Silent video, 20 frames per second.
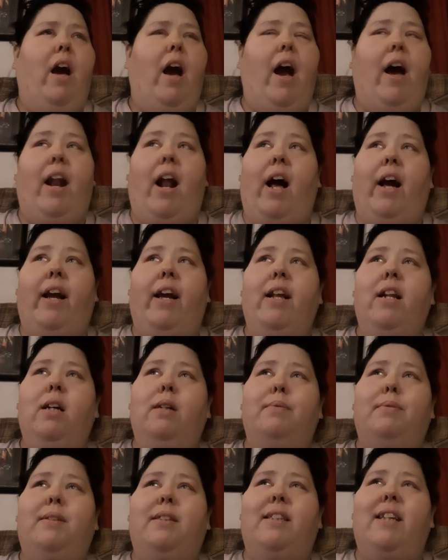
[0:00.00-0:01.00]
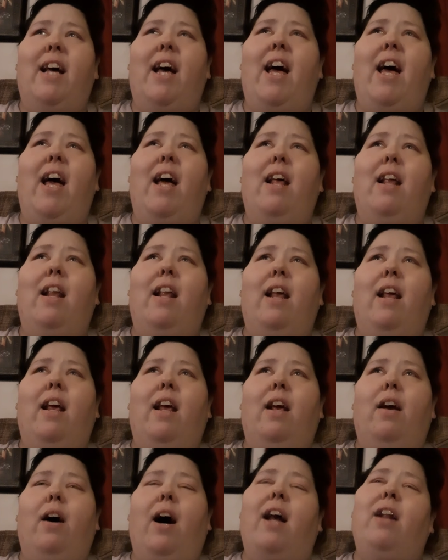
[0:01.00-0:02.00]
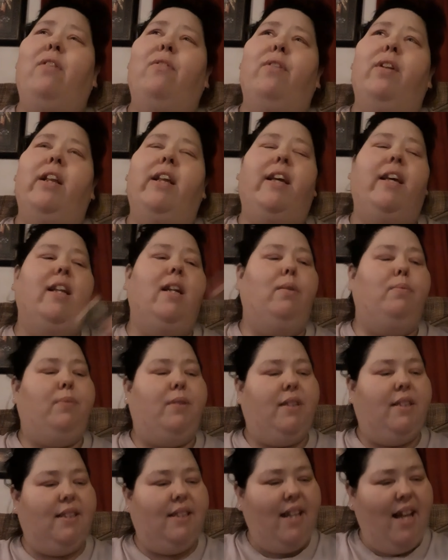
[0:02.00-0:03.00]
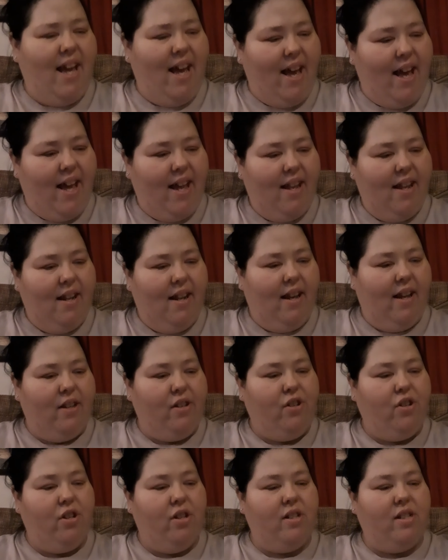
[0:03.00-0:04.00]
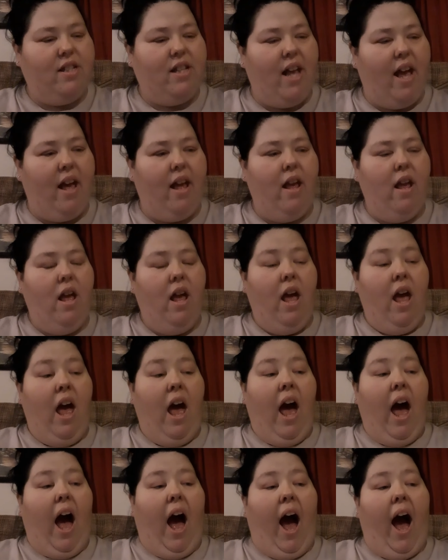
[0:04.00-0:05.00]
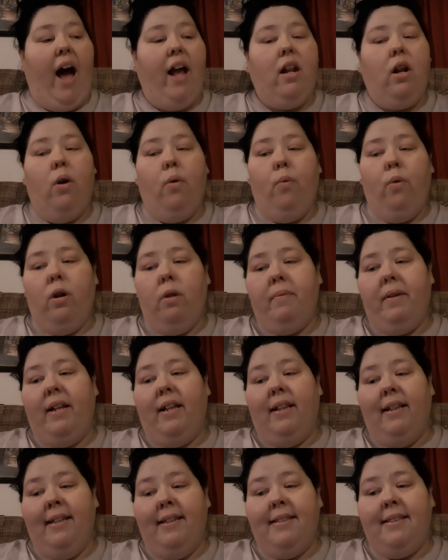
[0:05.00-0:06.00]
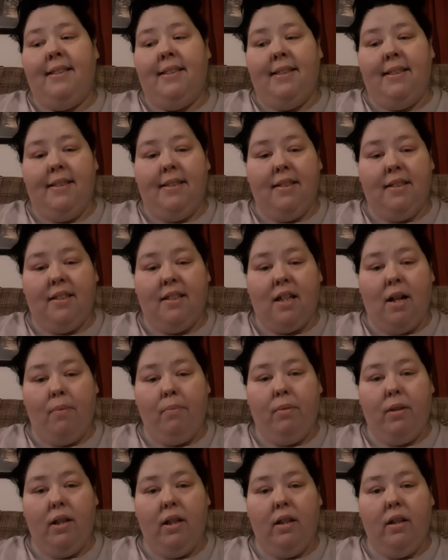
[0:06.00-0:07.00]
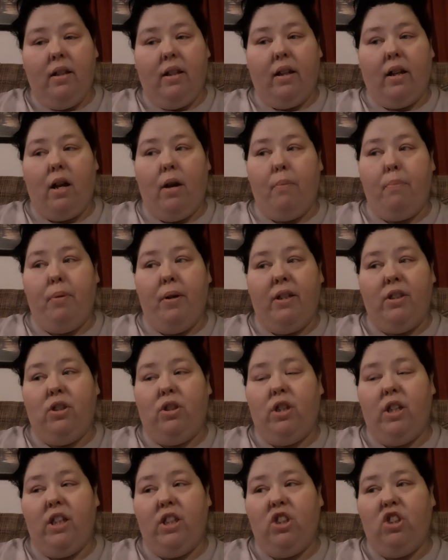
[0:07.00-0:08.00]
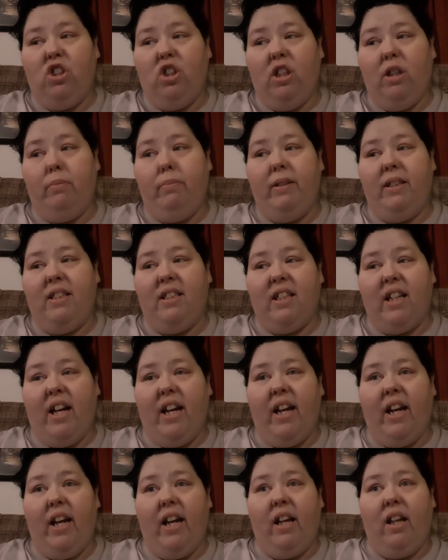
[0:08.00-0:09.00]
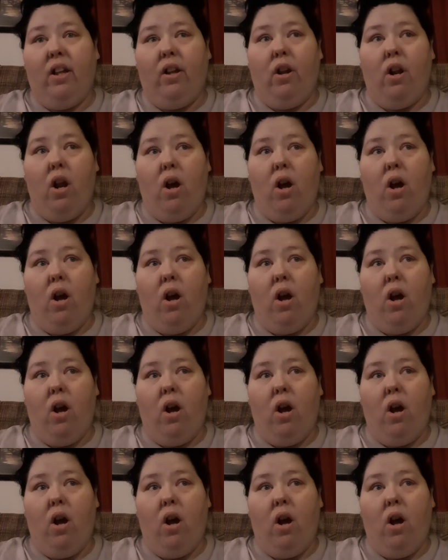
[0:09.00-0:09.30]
And I get upset. I don't really get upset. It's just that I don't want to be listening to something that could potentially be saying,